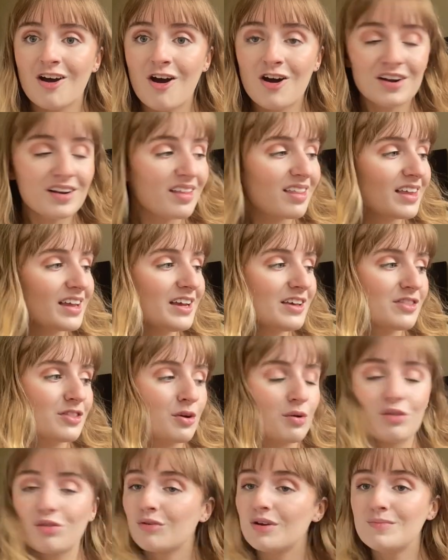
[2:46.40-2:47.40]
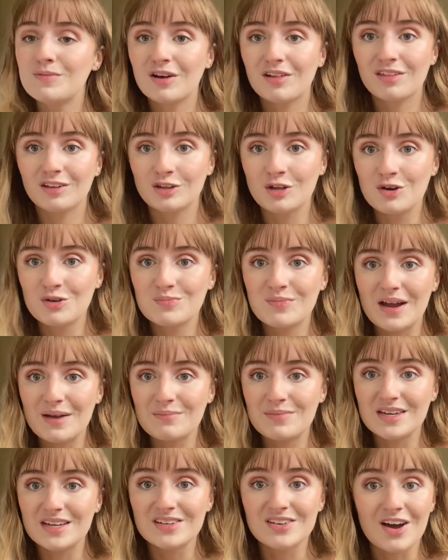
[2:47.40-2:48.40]
honestly, those 3 books alone might
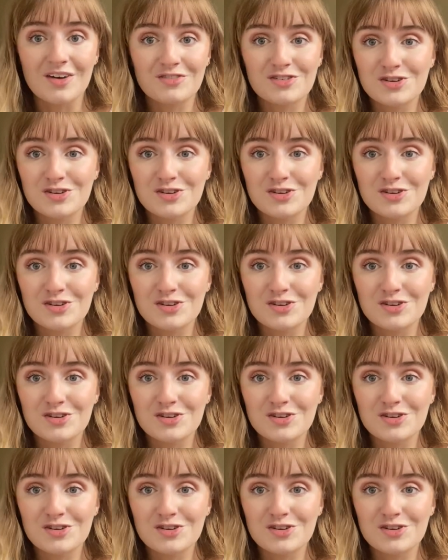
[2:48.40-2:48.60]
be enough